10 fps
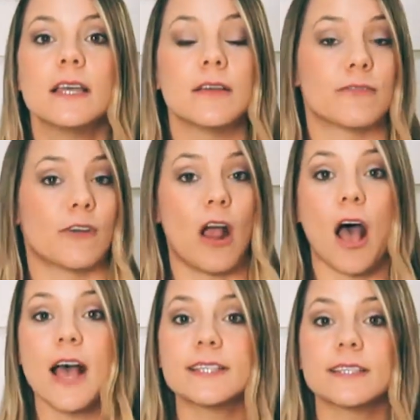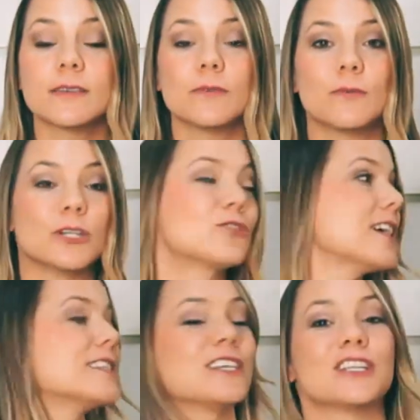for us, when
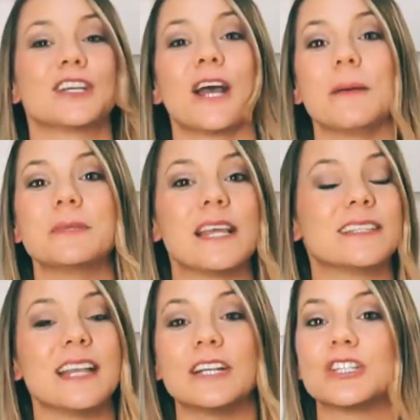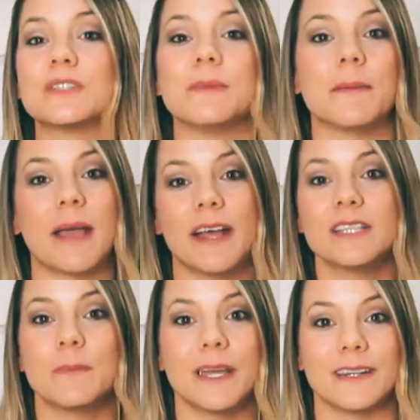transition comes, it's not just me and my
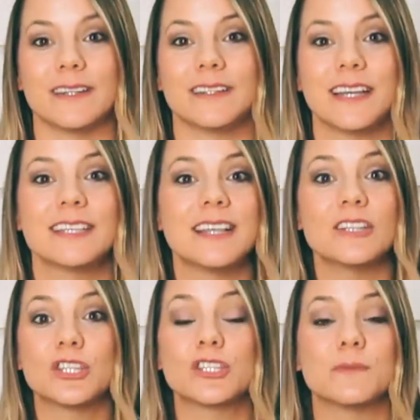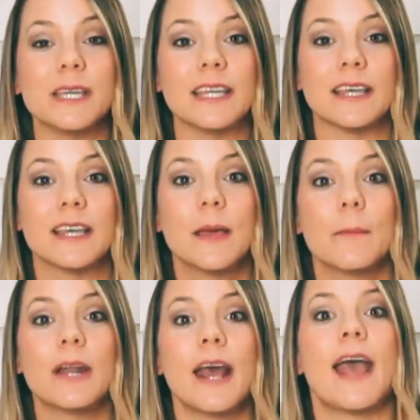husband. It's not just me.
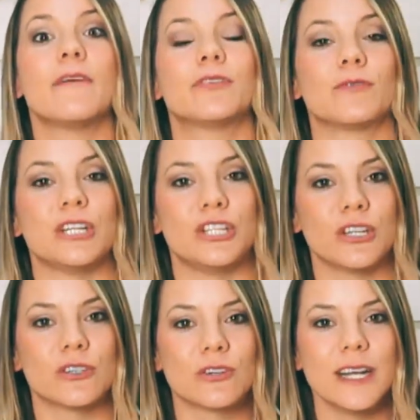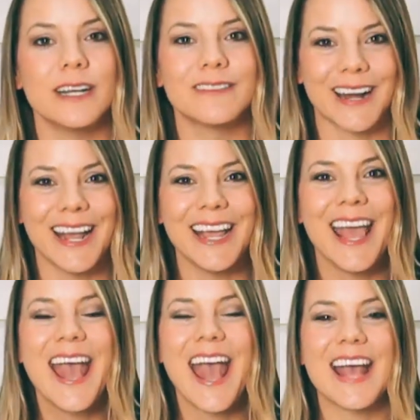But I have 3 children,
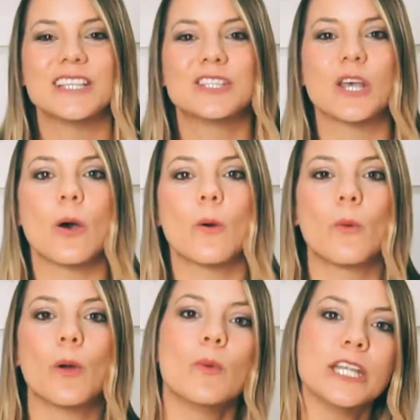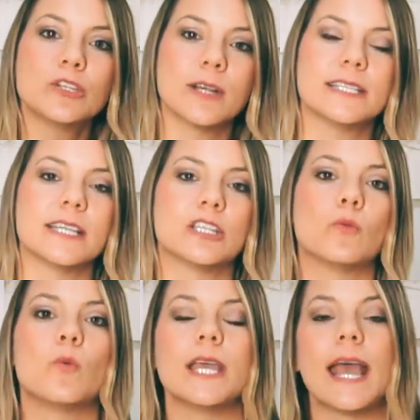right? And so when we
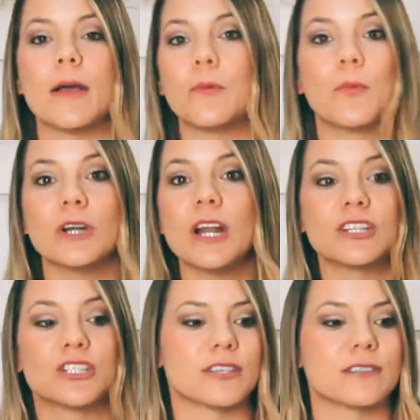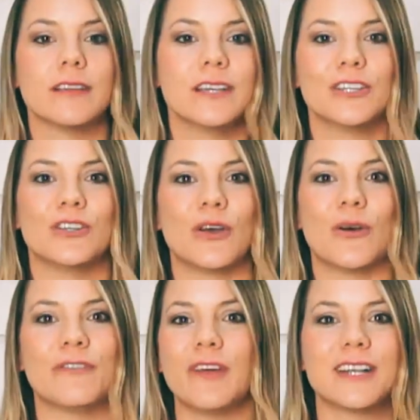transition, we're not just,
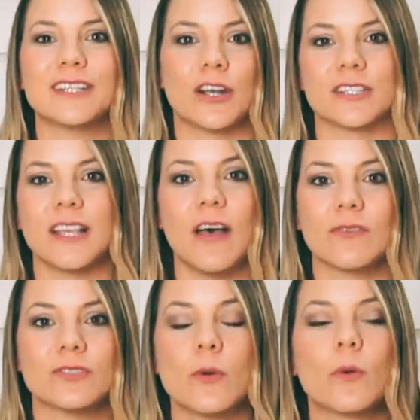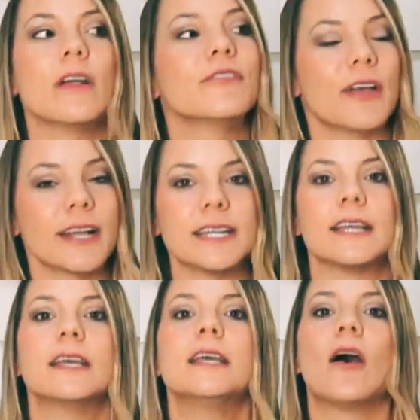affecting ourselves. No, we're
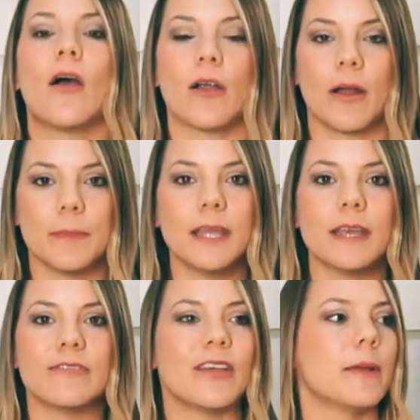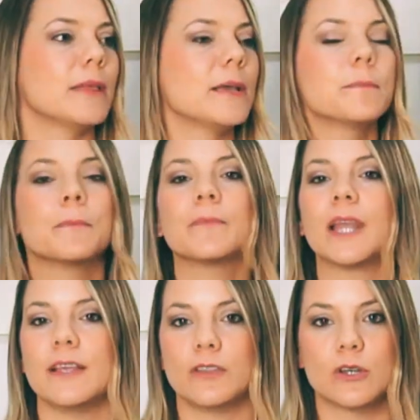affecting our immediate family
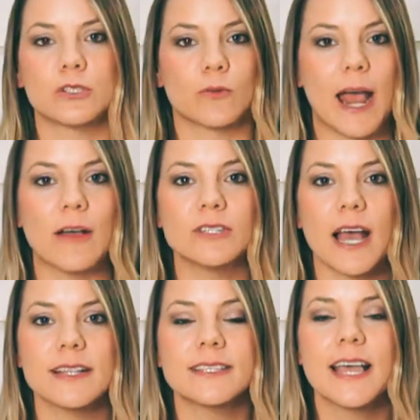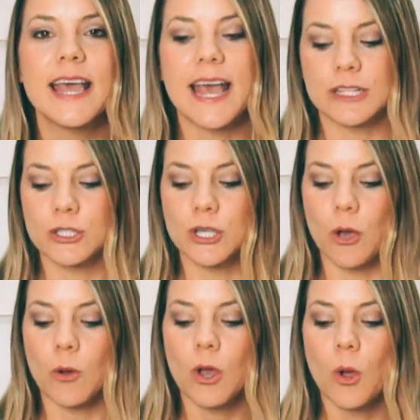and those around us. And
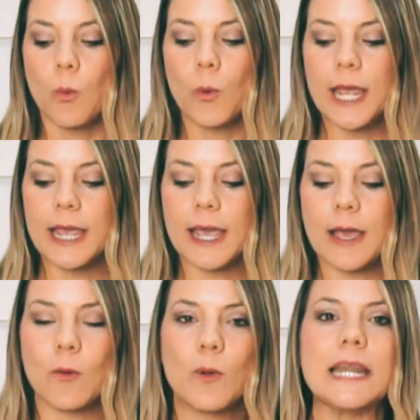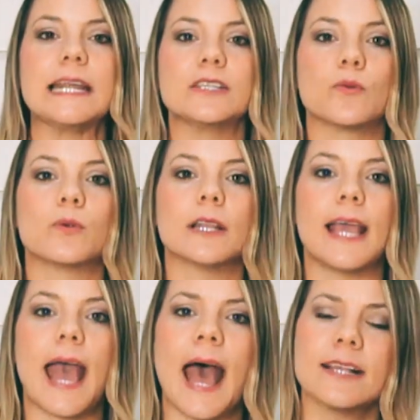so we need to
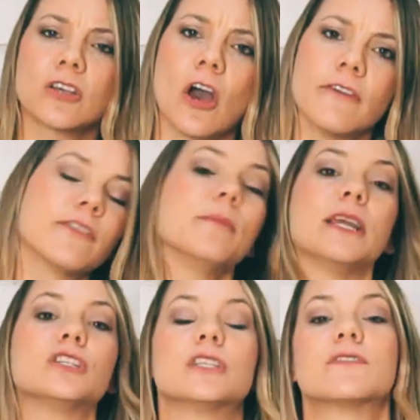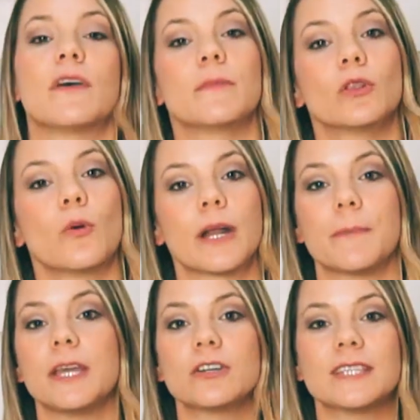really ask confirmations from the Lord.
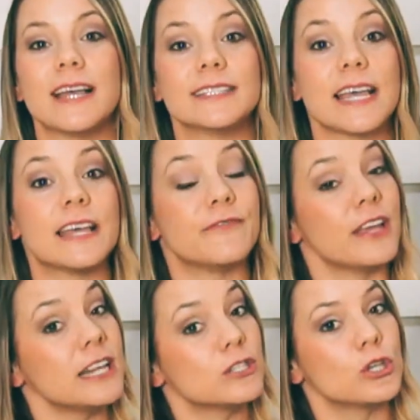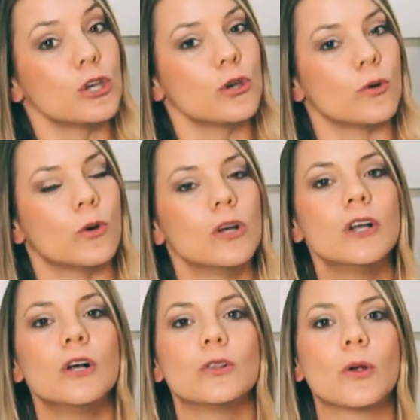And Peter says, "If it is you,
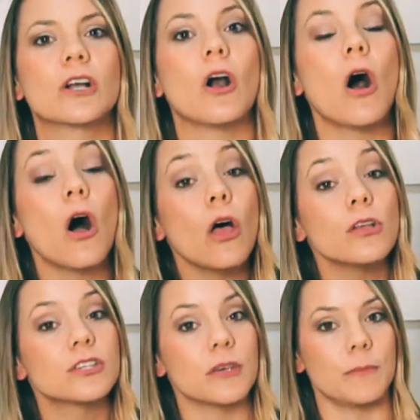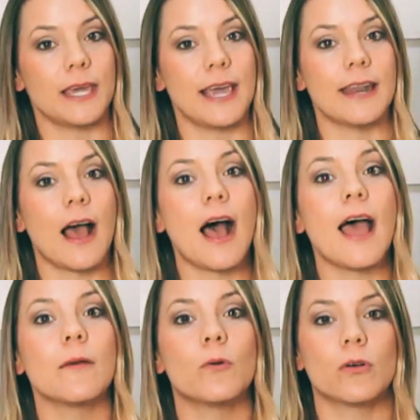Lord, call to me and
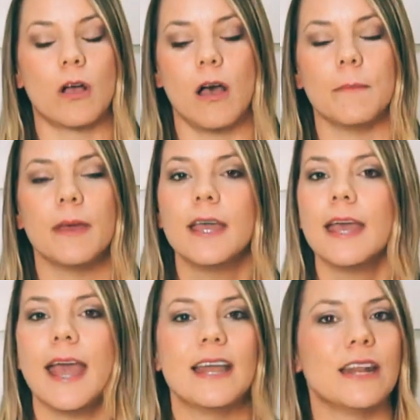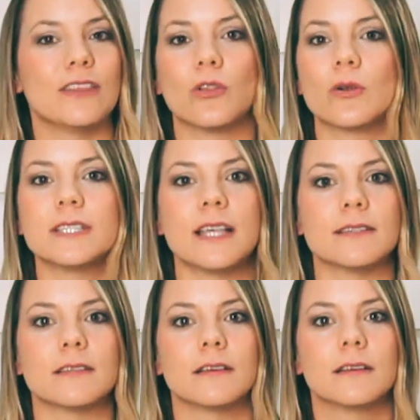I will come." And the Lord
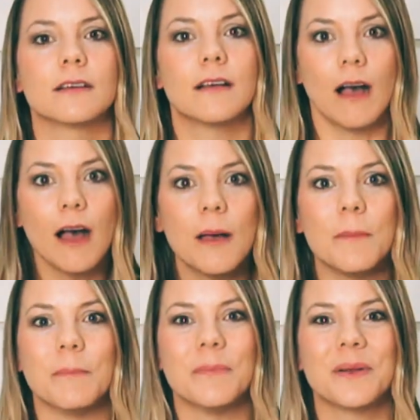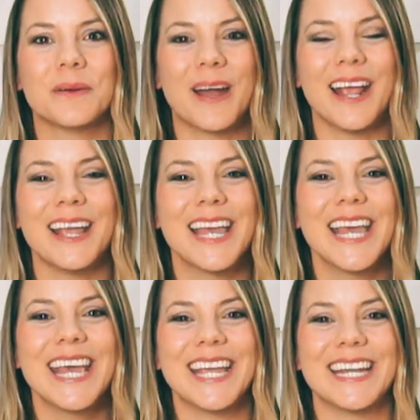says, "Come," right?
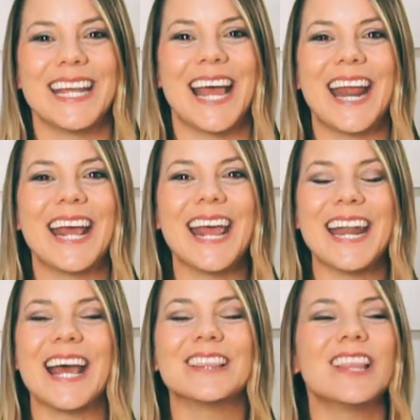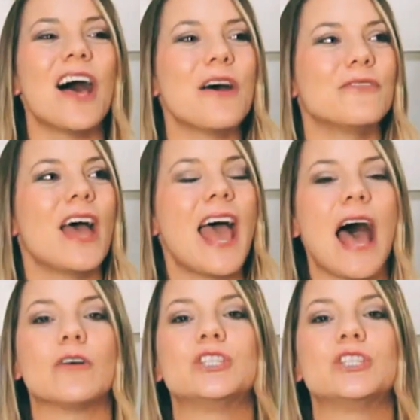And I love how